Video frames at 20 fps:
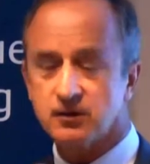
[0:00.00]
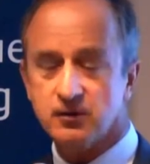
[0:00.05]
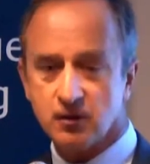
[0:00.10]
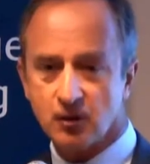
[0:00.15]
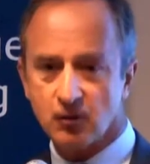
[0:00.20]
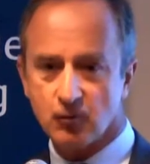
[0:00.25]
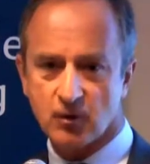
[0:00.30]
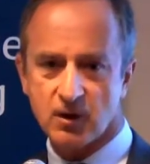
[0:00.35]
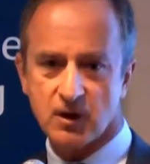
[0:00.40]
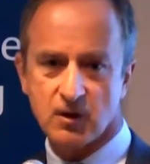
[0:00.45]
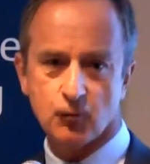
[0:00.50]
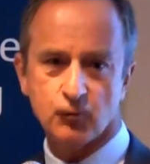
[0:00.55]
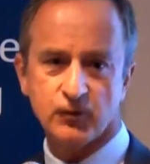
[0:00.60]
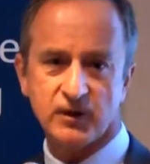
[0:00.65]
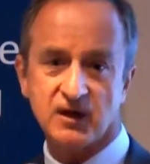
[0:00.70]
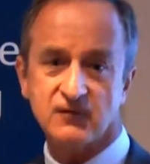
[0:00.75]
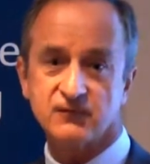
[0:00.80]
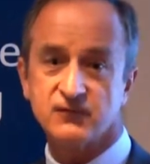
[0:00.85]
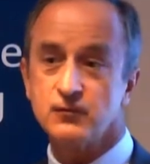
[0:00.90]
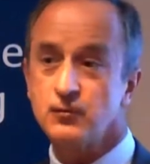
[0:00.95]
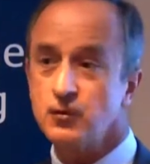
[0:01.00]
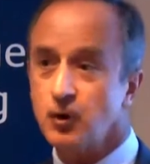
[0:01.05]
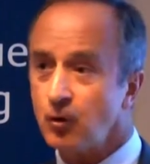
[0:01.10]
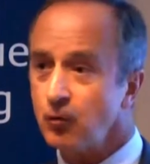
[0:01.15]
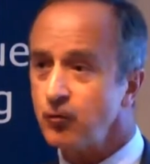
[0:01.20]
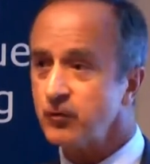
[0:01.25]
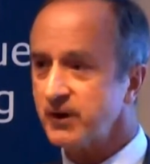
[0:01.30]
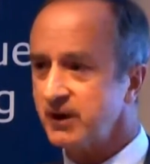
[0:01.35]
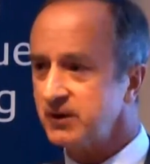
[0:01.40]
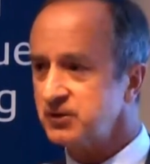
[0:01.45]
No, we have
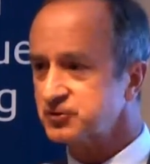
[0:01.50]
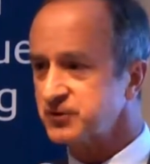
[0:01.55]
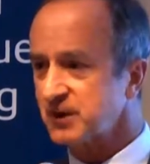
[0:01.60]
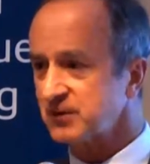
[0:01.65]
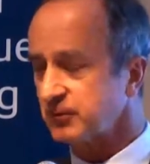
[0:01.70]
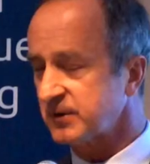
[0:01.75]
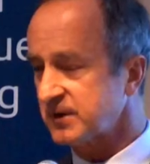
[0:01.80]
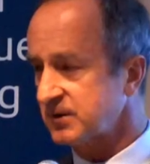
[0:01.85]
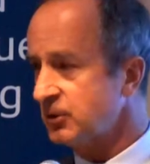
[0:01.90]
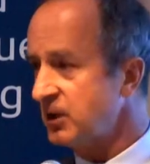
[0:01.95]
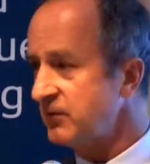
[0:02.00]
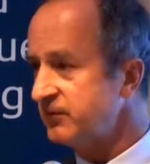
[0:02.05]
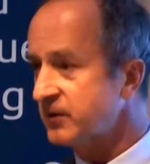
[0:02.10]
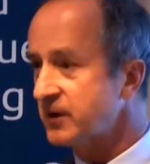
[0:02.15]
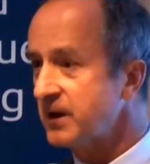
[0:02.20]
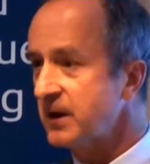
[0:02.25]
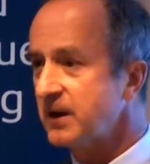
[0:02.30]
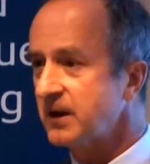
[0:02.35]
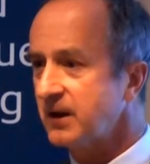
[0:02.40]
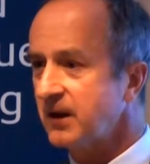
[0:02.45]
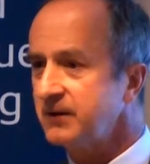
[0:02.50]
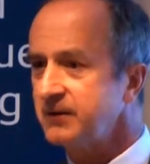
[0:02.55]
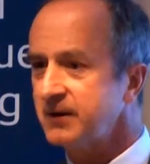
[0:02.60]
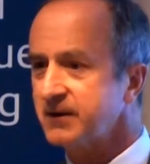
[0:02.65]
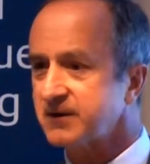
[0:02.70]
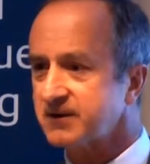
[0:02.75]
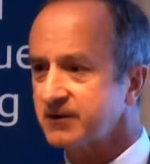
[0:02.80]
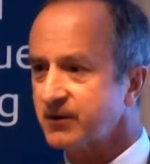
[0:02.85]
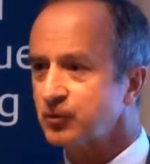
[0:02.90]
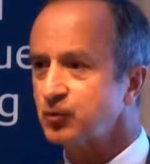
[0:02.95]
no interest whatsoever in
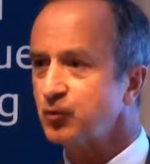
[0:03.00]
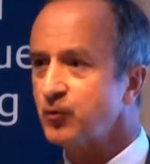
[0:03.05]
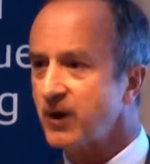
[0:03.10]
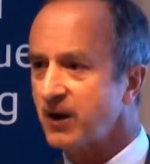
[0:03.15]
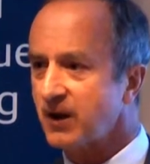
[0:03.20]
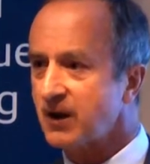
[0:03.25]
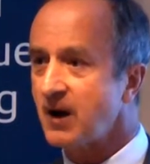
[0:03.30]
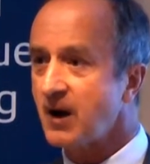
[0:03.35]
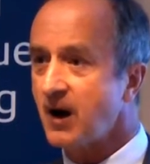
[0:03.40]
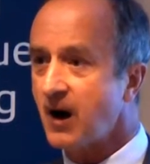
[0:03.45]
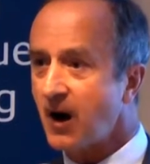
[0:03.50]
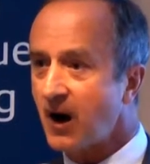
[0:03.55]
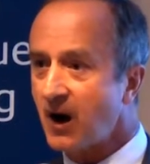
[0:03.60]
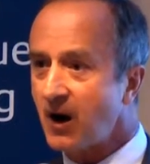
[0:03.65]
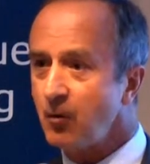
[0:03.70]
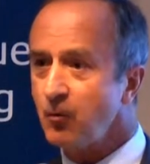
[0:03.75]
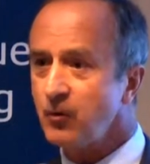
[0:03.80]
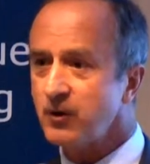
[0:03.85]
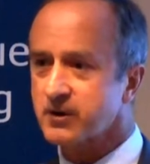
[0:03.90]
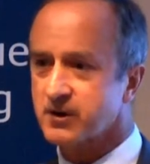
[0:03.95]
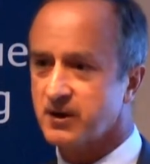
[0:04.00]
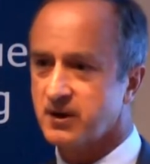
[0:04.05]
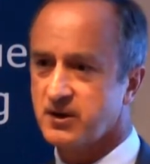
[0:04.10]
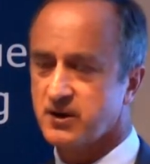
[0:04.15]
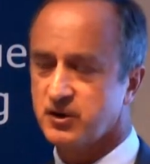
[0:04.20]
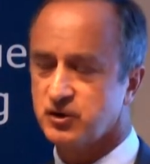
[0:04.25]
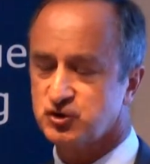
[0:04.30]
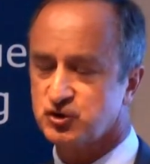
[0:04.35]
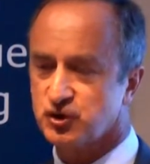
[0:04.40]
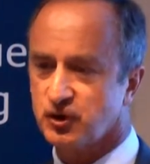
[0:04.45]
a third way. Our
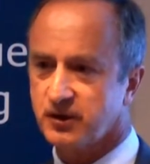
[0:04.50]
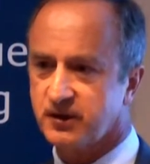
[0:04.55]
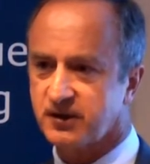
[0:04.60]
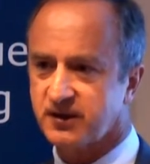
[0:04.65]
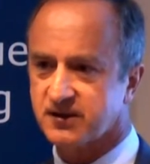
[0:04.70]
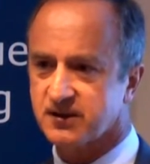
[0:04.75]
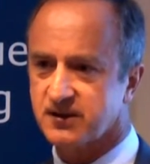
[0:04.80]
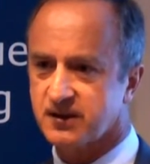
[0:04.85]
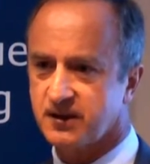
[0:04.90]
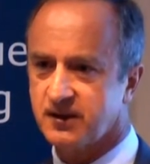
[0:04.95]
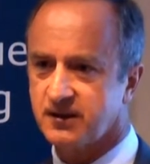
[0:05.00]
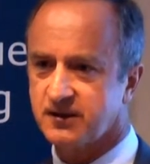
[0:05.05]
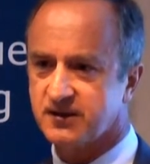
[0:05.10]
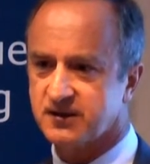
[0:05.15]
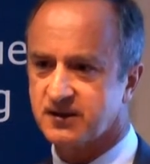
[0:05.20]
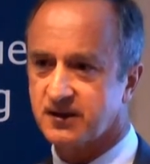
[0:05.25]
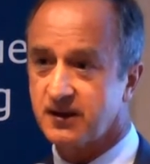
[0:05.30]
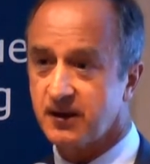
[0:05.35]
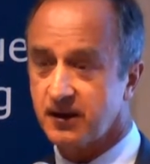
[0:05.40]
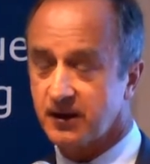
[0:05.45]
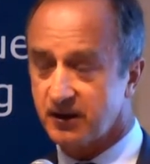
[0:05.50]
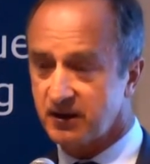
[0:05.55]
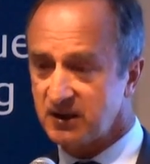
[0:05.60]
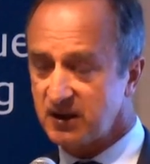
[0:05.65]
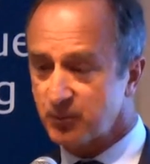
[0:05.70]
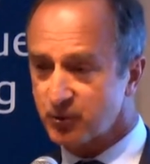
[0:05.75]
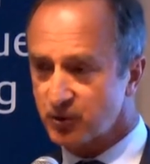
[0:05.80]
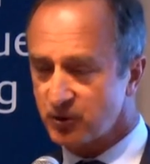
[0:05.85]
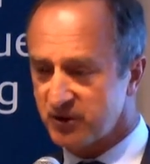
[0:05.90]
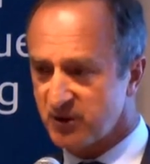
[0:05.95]
choice is
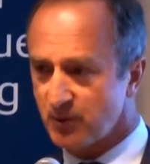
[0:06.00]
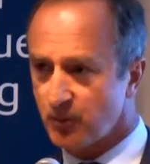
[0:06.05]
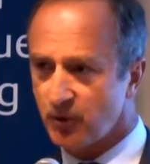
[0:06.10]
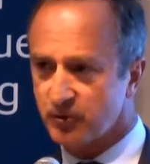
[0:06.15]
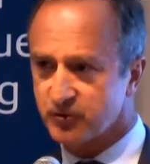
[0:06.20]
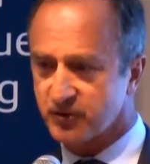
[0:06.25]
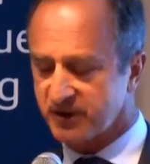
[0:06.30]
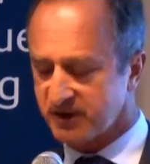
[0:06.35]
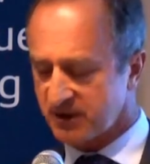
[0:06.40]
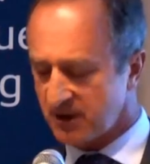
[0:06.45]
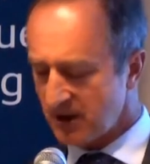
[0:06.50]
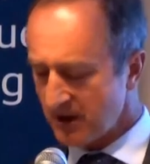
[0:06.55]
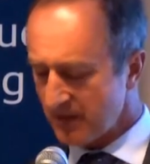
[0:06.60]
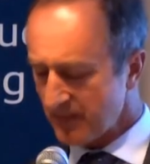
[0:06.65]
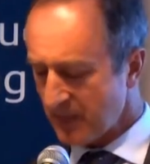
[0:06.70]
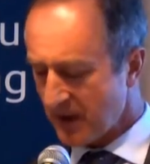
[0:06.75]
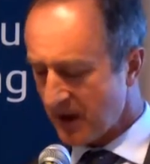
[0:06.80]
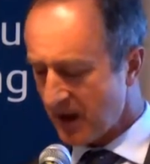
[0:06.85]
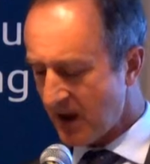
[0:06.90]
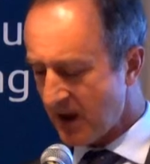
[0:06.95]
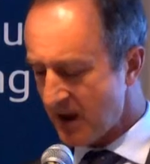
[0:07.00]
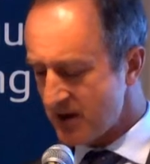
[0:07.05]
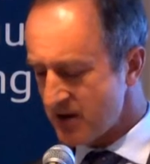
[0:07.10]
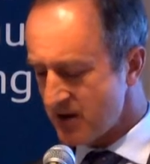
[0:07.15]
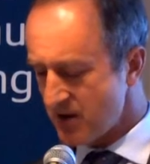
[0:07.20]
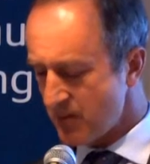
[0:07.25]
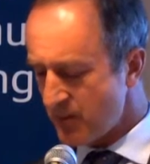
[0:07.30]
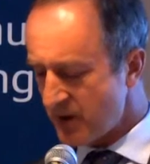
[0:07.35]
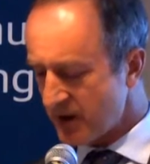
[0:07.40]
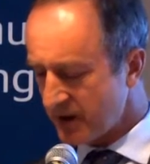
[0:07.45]
liberal democracy
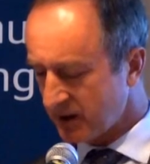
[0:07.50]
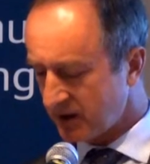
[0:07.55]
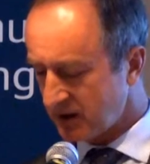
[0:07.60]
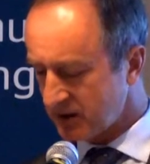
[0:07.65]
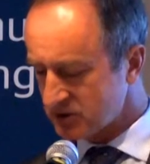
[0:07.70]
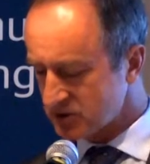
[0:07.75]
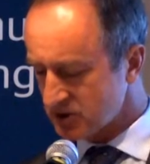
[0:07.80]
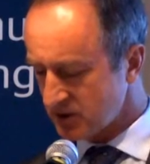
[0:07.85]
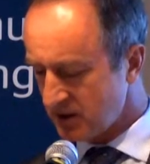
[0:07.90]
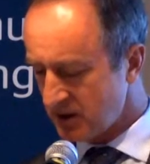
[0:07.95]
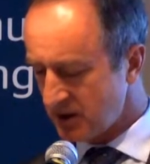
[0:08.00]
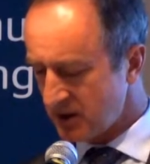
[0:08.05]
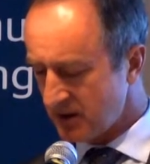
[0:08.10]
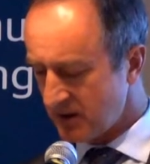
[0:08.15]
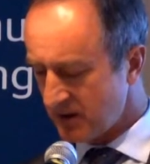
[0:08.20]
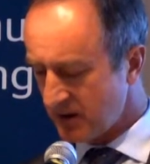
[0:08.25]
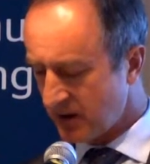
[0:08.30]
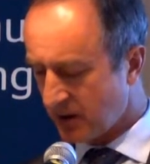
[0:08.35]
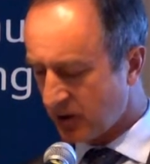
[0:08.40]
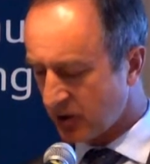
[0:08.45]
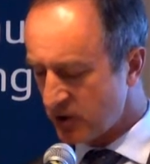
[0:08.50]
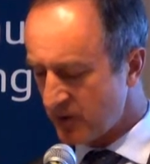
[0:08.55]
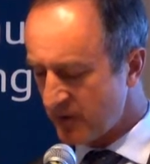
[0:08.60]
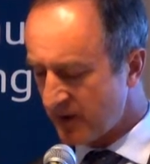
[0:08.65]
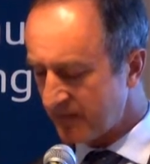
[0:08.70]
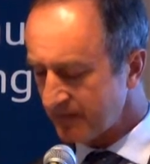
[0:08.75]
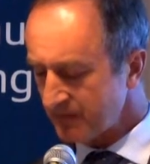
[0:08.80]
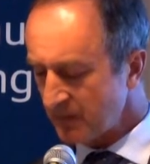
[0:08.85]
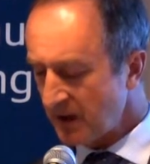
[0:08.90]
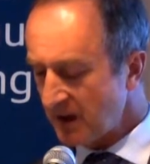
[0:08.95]
and market
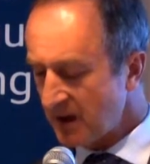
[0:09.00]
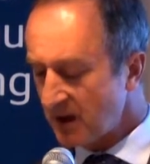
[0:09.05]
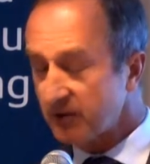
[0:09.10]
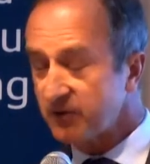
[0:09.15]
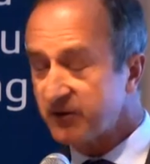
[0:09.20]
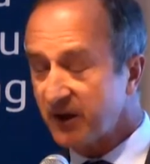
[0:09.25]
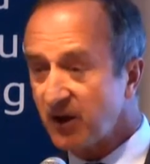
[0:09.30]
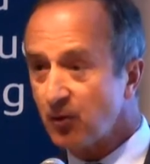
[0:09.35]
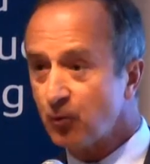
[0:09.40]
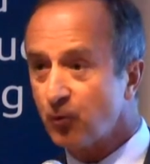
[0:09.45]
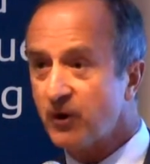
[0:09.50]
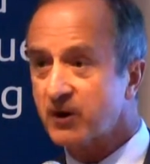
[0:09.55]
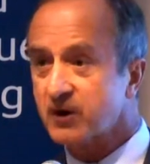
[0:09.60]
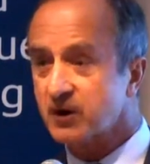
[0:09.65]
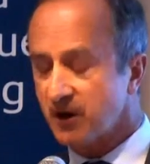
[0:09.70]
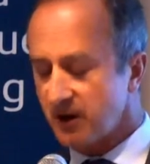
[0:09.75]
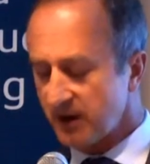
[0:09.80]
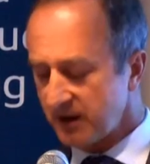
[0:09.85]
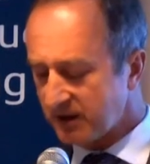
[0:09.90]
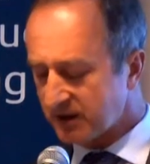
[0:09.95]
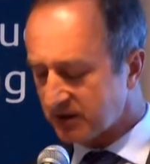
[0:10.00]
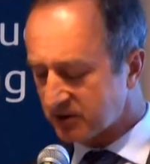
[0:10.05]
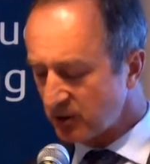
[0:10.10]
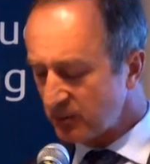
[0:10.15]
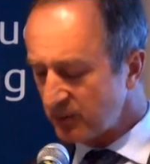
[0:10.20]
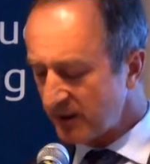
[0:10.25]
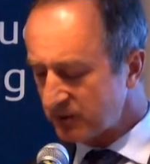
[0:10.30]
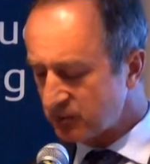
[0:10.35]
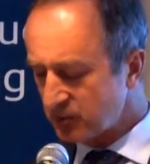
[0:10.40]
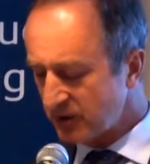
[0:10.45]
economy. They were
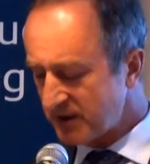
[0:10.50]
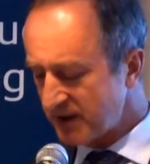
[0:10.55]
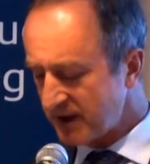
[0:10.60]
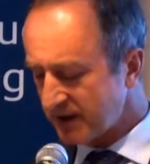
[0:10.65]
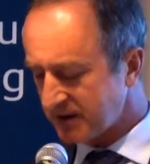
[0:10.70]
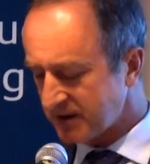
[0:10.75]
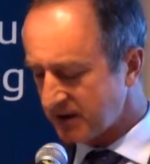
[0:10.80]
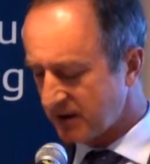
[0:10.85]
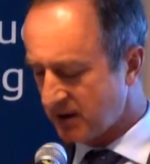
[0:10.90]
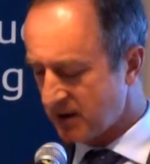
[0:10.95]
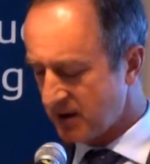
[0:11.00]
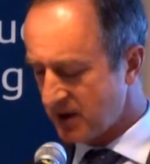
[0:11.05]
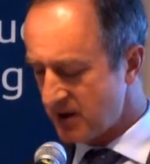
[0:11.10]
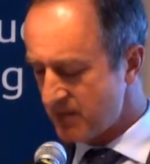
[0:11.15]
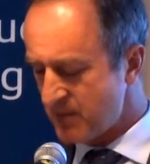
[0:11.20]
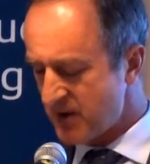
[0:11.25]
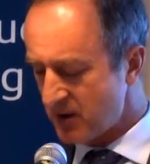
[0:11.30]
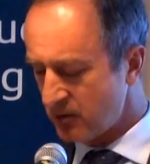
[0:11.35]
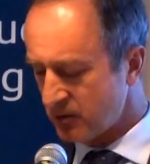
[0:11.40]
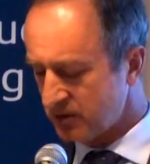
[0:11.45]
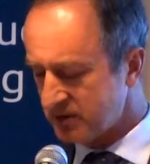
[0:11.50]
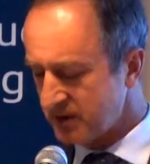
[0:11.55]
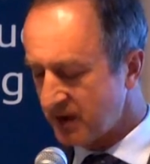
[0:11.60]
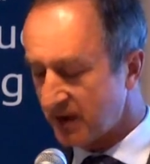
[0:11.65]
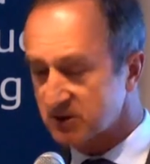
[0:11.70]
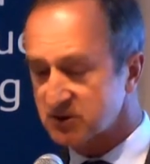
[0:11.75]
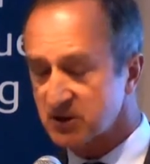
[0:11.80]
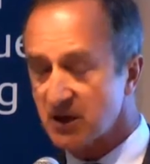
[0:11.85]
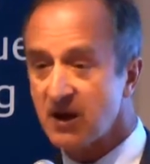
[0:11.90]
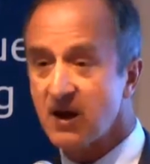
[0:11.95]
extremely enthusiastic about
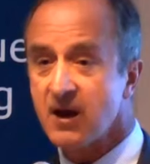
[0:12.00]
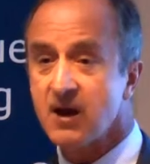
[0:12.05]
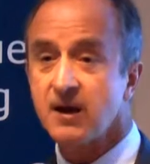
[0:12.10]
that.